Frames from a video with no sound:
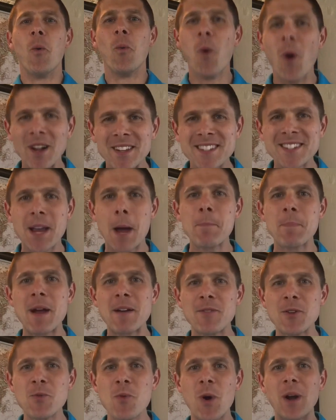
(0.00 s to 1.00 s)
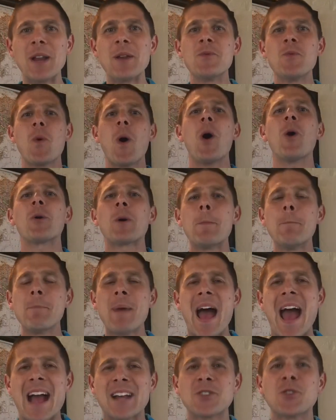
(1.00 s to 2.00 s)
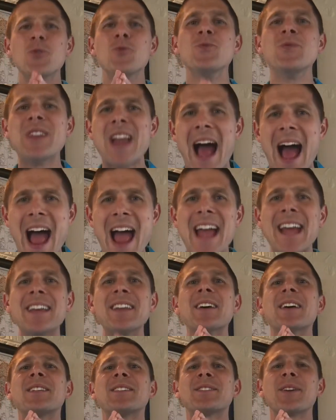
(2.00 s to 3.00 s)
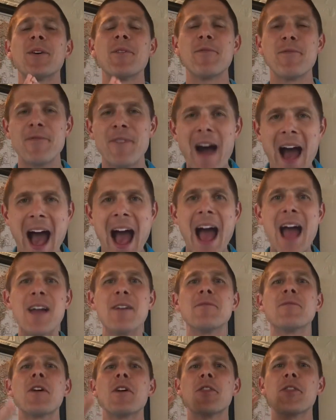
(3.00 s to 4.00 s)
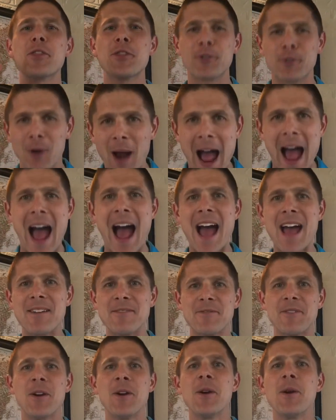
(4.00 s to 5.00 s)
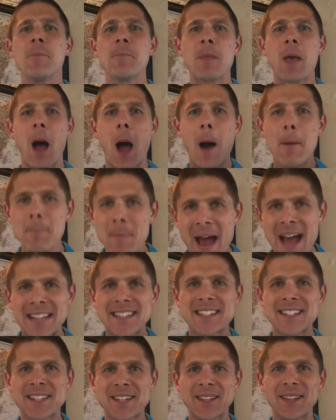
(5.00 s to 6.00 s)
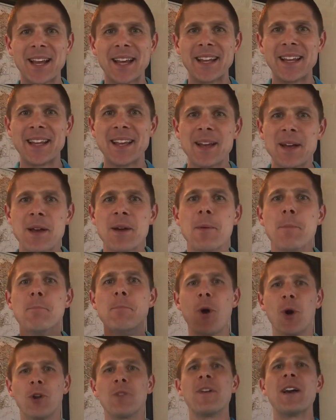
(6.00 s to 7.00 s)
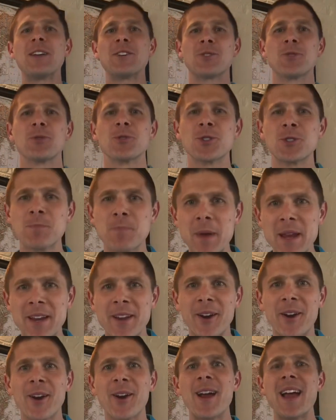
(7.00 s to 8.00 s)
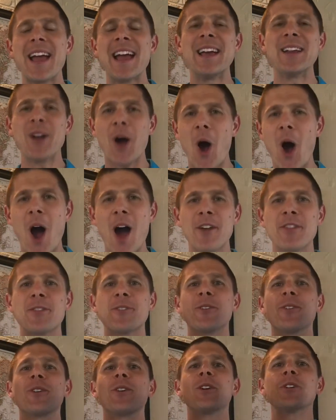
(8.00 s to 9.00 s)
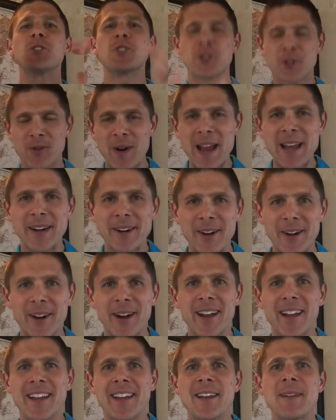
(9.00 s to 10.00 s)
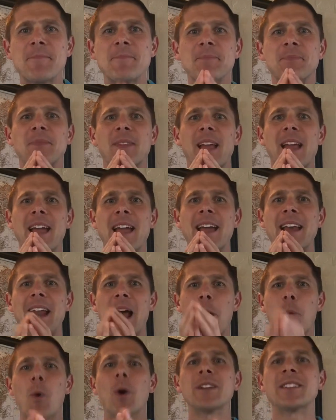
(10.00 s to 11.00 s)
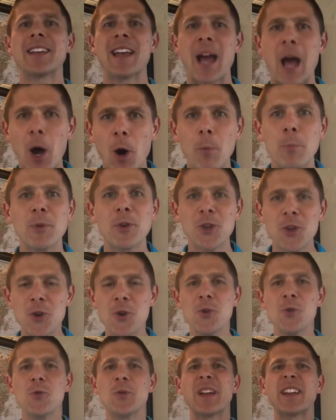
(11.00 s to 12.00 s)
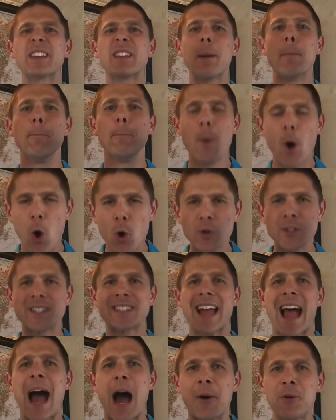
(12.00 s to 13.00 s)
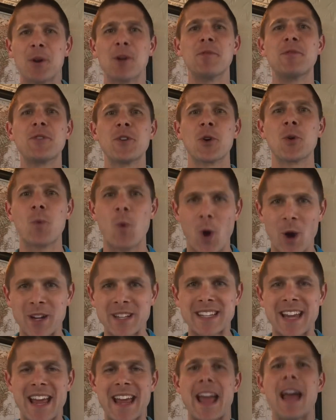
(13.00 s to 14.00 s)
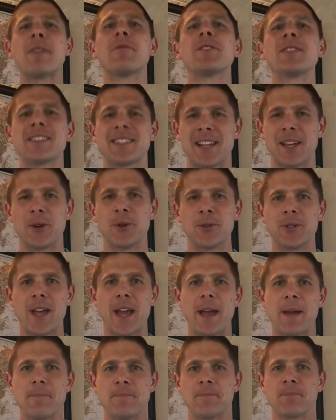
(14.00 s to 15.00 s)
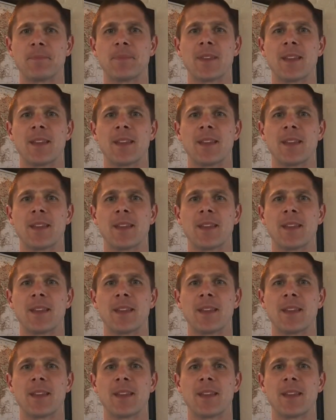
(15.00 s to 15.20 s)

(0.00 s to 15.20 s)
What's up, everyone, and welcome back to 9 to 5 Thrive. I'm Matt Scoletti, motivational speaker and author, trainer, and I want to help you get the most out of your workday every single day.